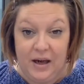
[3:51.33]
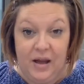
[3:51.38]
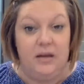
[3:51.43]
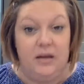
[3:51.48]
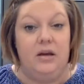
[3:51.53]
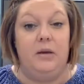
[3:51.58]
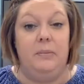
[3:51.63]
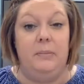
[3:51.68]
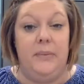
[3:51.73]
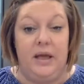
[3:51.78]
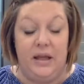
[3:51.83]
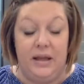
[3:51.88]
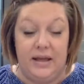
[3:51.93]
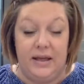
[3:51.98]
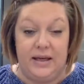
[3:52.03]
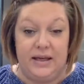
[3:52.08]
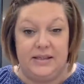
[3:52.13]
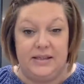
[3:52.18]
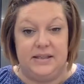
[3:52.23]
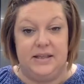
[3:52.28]

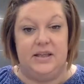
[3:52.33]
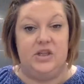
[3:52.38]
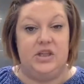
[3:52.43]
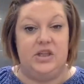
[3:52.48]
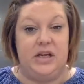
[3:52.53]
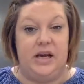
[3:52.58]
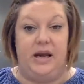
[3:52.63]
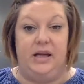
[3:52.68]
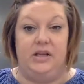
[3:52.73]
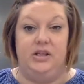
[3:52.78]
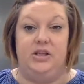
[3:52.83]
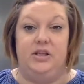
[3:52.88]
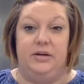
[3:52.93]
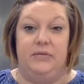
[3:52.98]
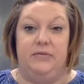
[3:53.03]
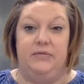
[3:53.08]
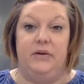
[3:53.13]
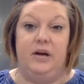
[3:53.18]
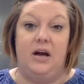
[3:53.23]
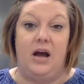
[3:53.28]
Chameleons can change
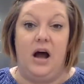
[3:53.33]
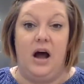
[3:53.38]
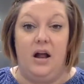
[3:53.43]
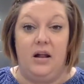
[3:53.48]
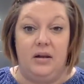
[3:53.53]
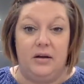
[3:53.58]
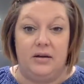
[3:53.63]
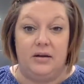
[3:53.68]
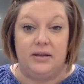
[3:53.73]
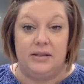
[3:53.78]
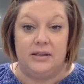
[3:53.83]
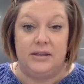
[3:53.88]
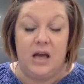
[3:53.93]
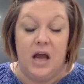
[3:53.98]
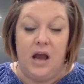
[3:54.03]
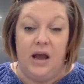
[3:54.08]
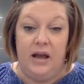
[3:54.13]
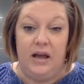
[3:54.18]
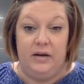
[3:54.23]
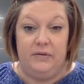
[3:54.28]
different colors.
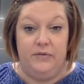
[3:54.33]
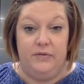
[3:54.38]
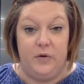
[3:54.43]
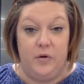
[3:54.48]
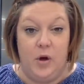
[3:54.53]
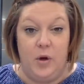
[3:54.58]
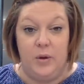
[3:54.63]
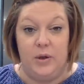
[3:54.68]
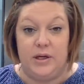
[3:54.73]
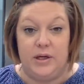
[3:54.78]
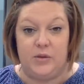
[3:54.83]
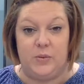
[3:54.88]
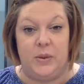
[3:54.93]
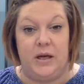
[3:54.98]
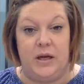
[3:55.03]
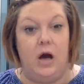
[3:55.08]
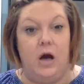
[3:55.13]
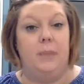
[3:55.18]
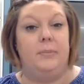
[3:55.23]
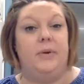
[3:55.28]
And if you notice, when he
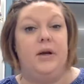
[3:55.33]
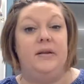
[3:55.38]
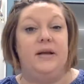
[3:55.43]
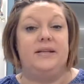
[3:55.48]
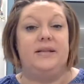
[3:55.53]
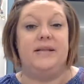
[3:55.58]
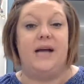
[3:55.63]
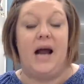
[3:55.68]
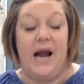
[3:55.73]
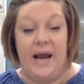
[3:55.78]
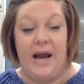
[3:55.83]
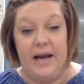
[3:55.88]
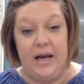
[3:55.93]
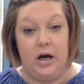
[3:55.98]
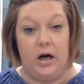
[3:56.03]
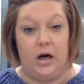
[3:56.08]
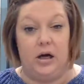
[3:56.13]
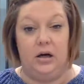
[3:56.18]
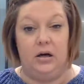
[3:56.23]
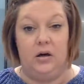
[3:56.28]
hopped on the
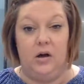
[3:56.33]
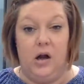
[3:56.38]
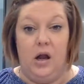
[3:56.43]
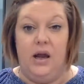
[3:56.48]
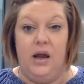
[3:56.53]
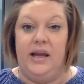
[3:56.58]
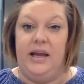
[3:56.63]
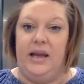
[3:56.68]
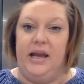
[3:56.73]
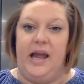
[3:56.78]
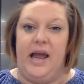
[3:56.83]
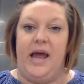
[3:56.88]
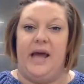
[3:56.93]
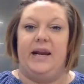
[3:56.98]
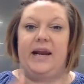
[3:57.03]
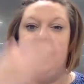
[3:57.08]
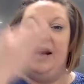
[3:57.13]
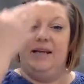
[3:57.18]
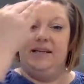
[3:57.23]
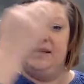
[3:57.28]
tiger, he had
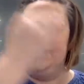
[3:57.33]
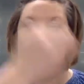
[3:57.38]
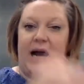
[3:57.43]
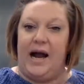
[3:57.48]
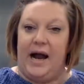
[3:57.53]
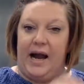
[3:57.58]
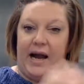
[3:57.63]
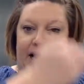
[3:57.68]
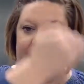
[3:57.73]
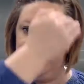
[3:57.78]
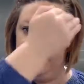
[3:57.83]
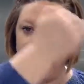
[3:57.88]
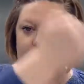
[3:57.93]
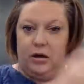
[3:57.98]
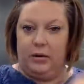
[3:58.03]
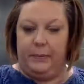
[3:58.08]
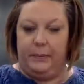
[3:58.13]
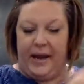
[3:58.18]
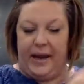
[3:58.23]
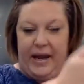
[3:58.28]
a
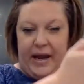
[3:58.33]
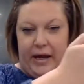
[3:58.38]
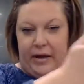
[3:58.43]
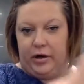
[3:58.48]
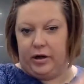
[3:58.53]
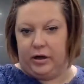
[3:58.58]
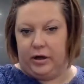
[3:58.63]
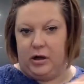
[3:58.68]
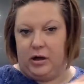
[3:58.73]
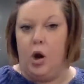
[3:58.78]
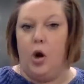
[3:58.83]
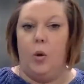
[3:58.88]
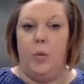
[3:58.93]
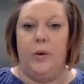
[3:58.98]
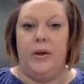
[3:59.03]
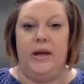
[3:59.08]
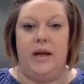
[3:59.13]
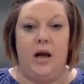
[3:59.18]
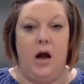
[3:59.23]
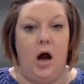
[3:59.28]
tiger pattern. When
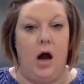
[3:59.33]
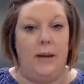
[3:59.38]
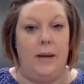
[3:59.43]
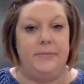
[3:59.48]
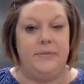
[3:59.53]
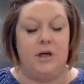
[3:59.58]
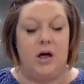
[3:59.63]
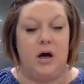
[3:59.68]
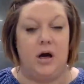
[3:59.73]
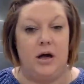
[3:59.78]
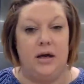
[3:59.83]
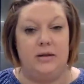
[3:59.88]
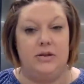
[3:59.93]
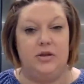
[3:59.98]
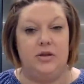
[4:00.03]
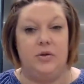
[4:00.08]
he hopped onto